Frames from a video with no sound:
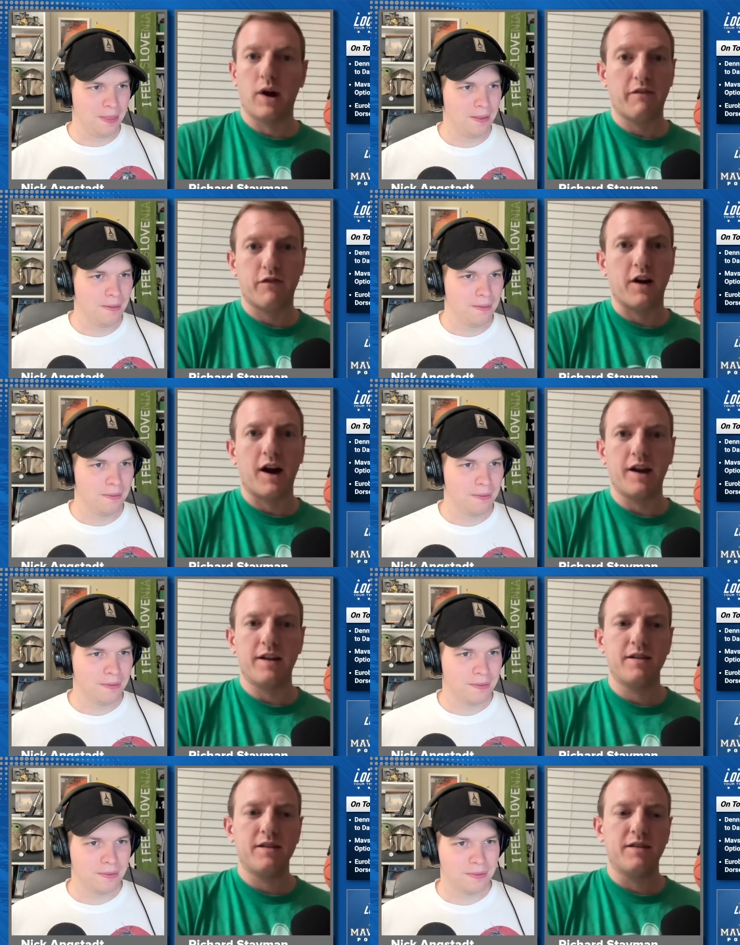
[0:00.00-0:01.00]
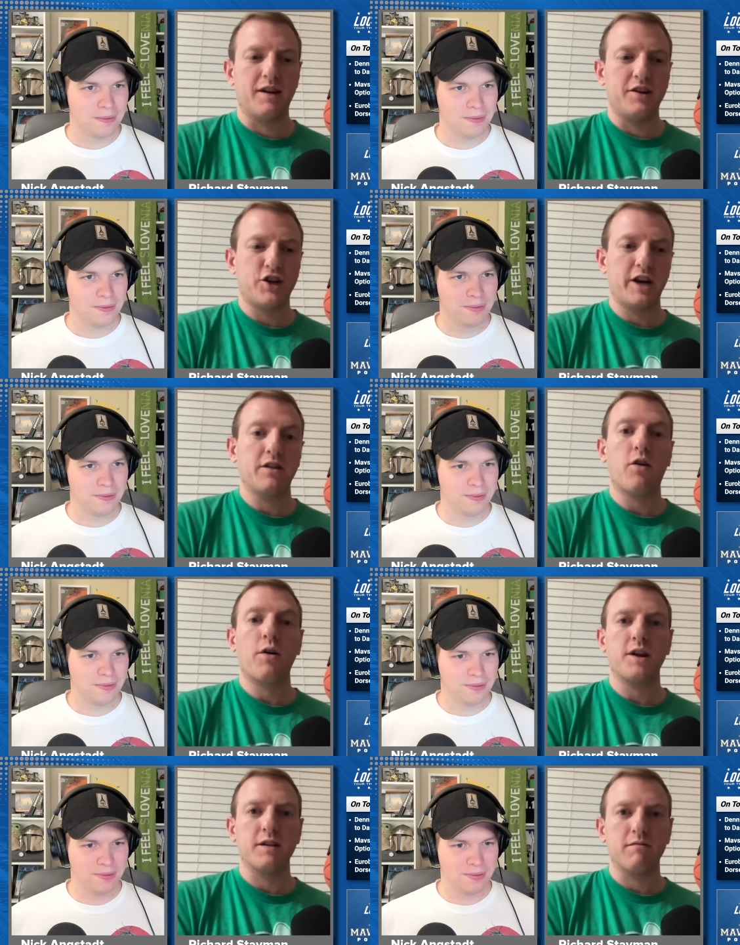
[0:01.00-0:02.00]
Speaker 1: point. I forgot that Jaden
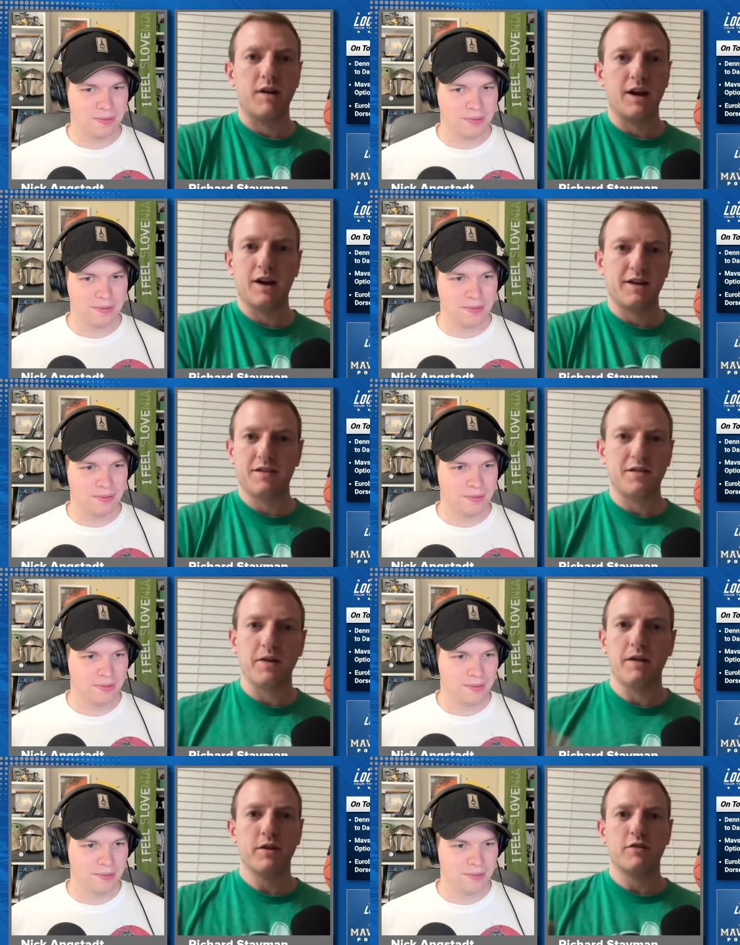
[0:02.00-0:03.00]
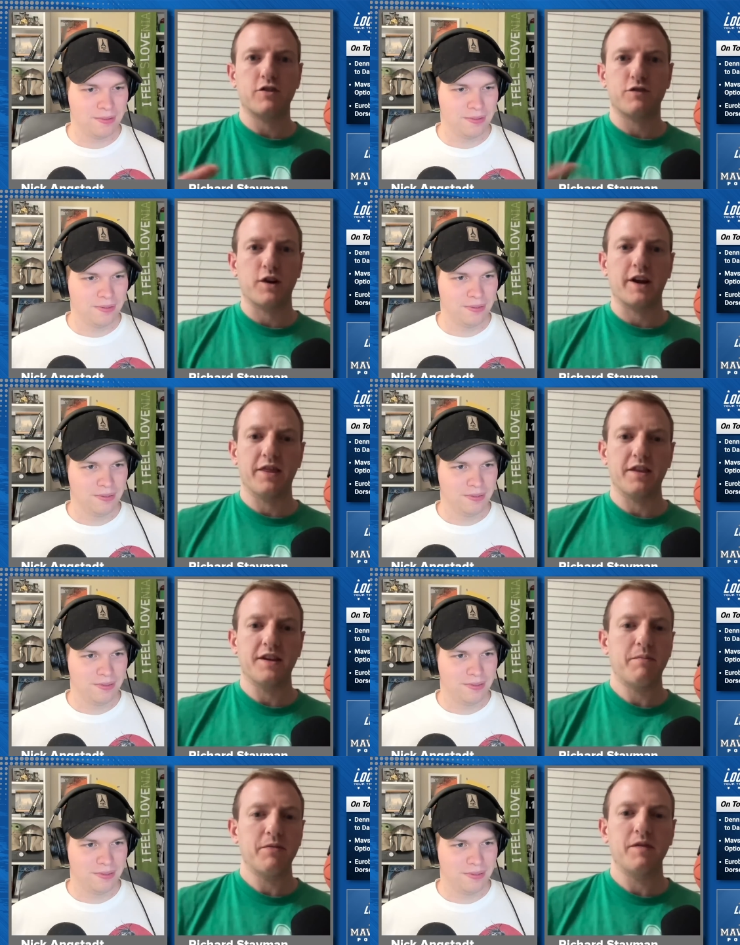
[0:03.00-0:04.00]
Hardy. Uh, I sometimes I just forget
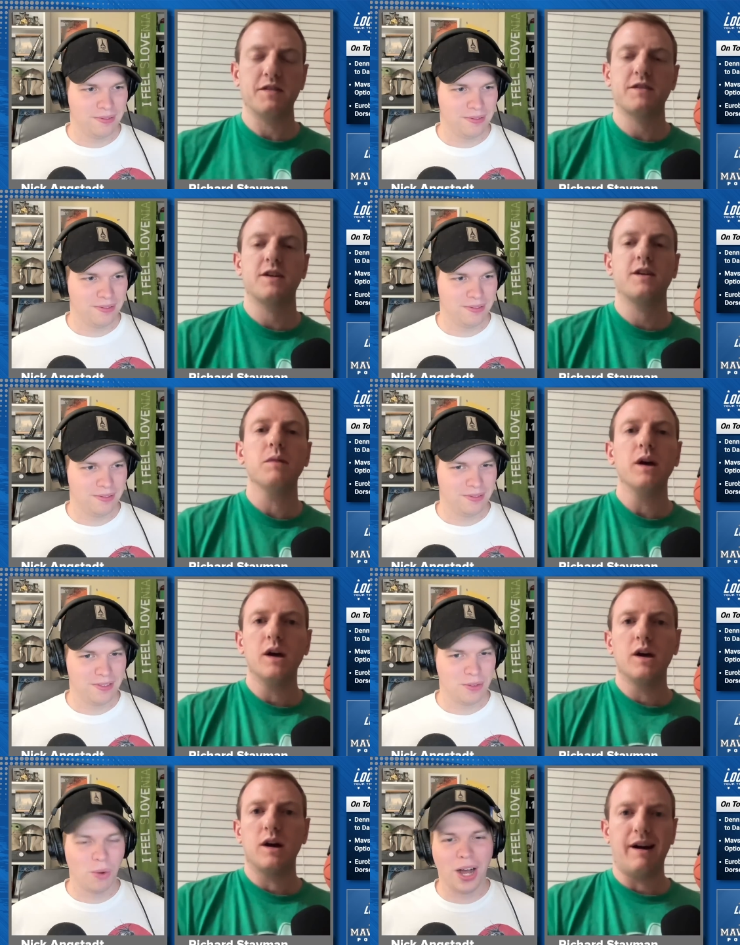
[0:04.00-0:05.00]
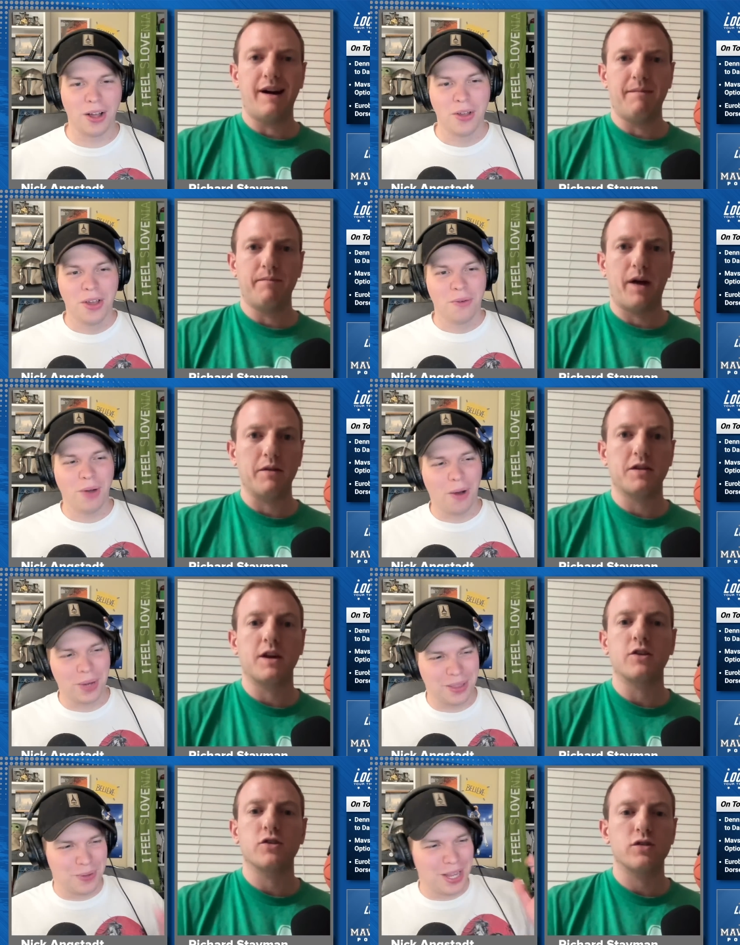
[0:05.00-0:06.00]
the depth of this team. Well, um, well
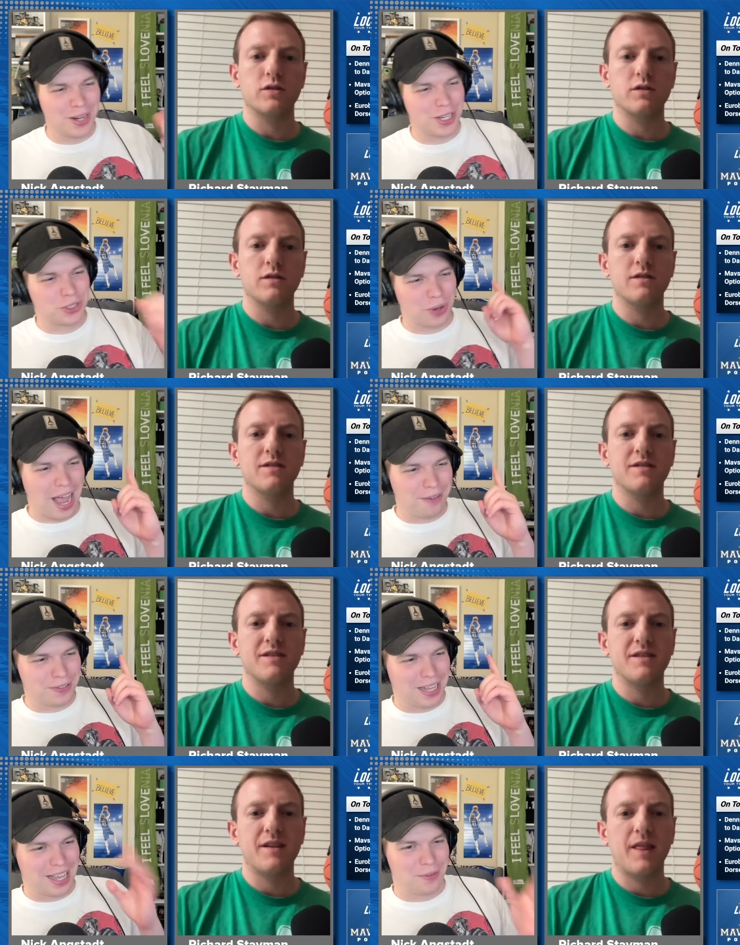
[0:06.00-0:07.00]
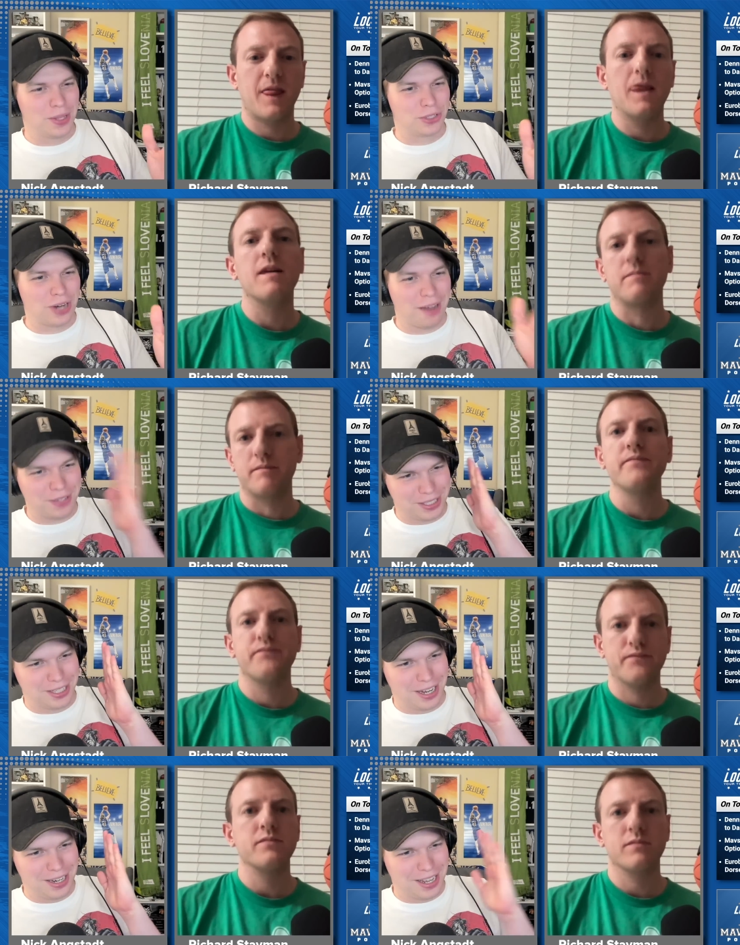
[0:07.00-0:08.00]
when, thinking, when,
Speaker 2: there's a draft, like when the draft is
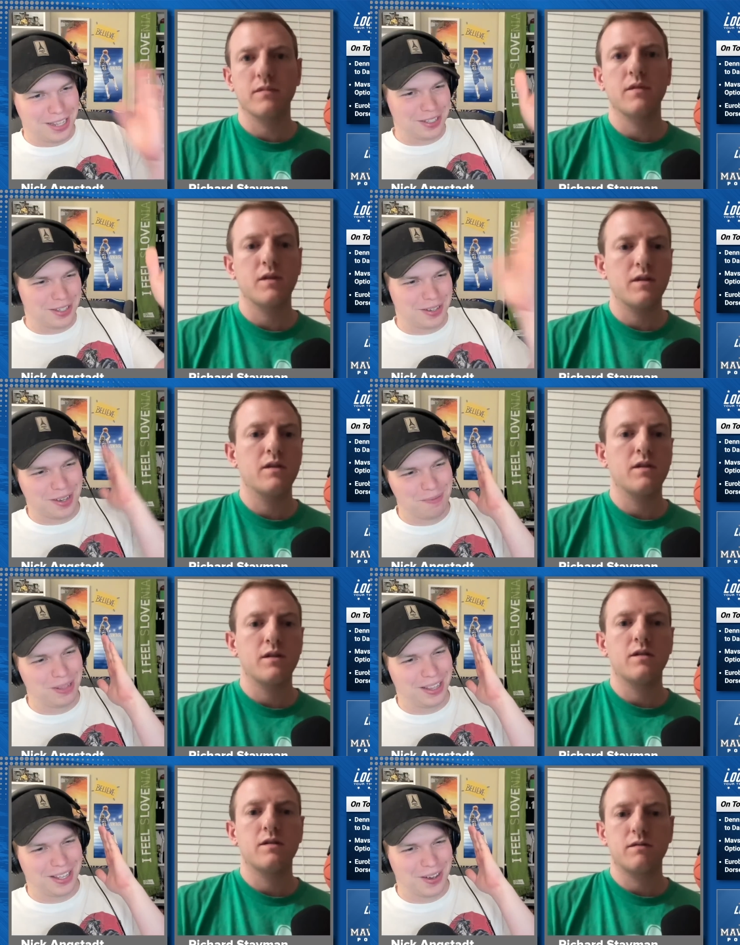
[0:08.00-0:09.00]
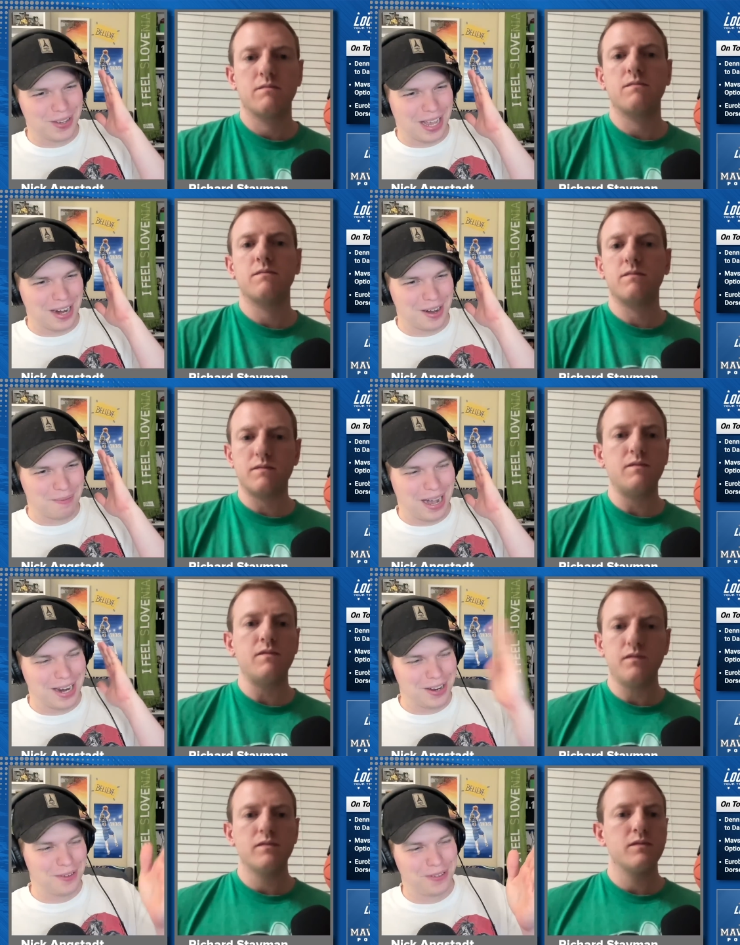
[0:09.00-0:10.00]
done, it just completely goes out of your
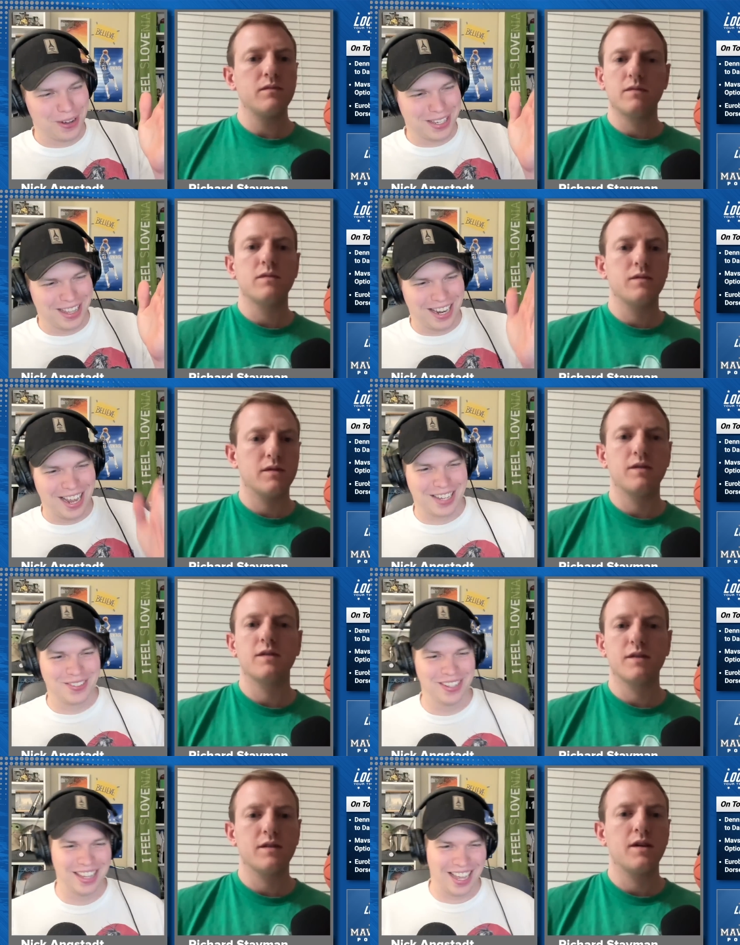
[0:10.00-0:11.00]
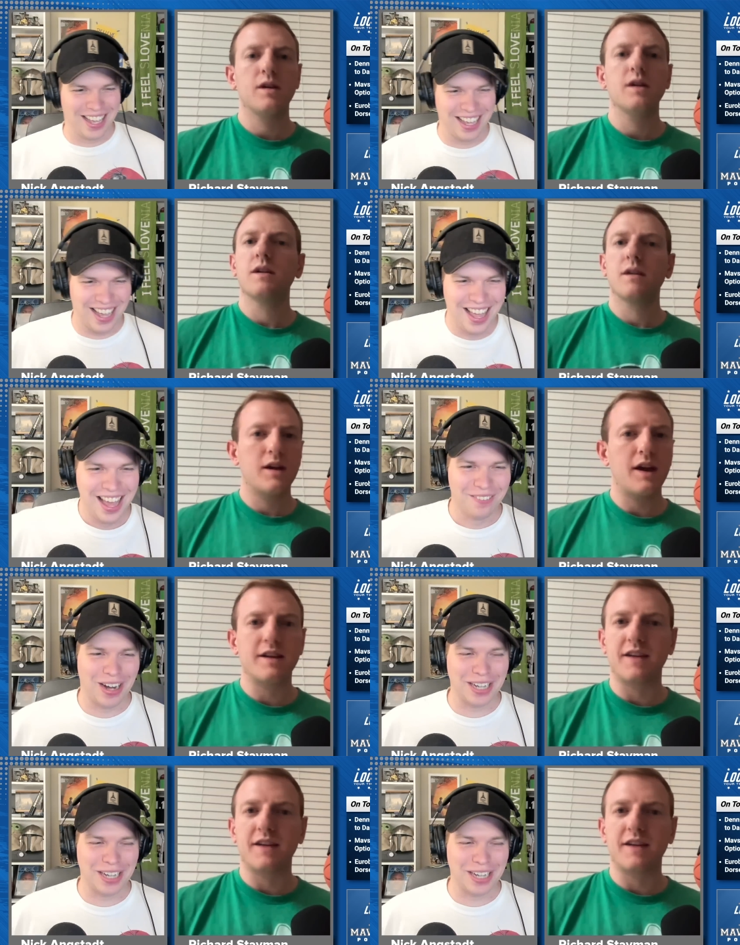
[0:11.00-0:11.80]
mind, and you focus on the next one. Like
Speaker 1: Watching,